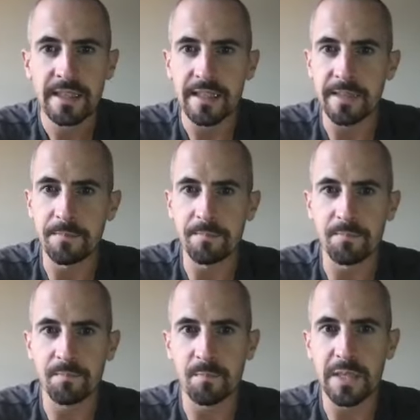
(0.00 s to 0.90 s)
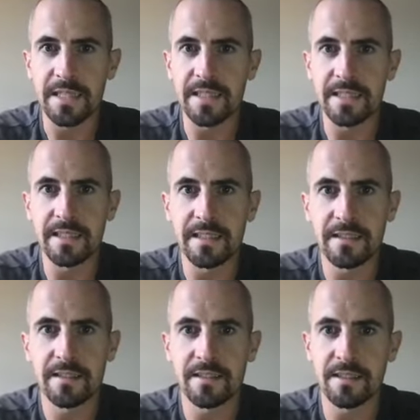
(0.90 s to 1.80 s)
um, my you
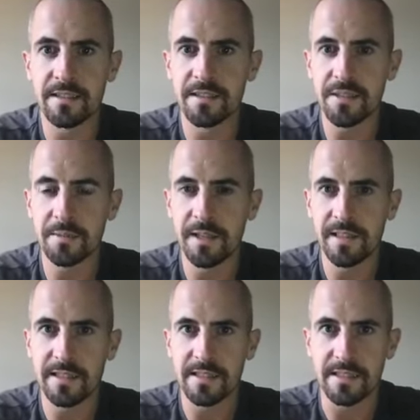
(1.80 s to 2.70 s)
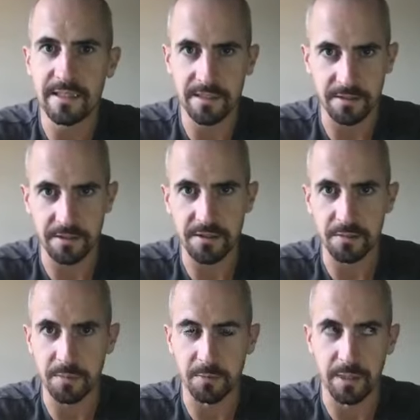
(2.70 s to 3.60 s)
know some of the things that didn't go
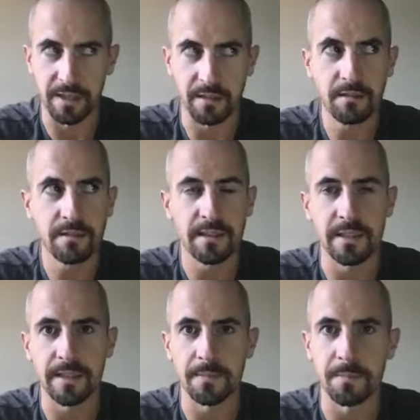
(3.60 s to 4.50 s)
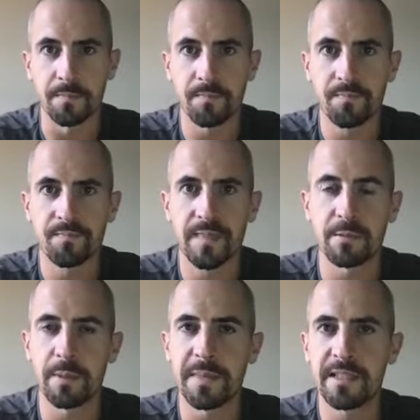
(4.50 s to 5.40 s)
super well um,
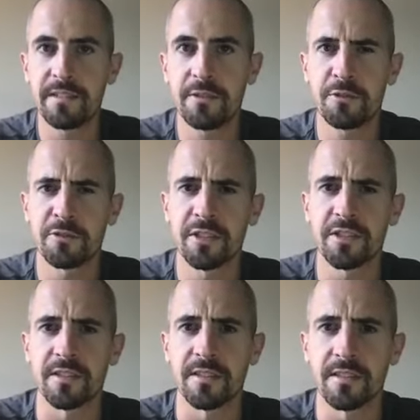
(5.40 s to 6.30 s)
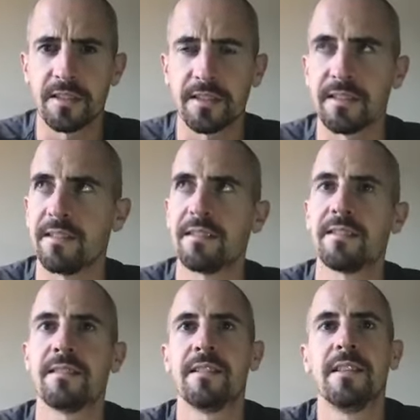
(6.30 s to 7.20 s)
well man nutrition uh,
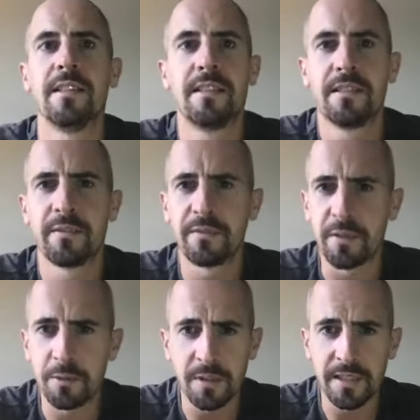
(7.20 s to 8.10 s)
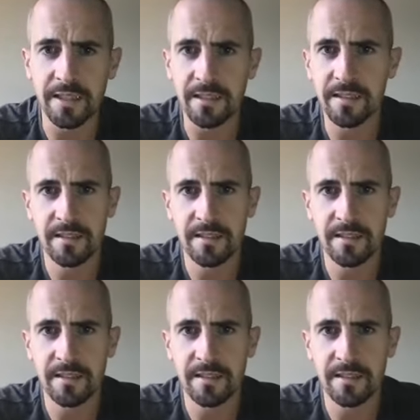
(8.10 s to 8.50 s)
fueling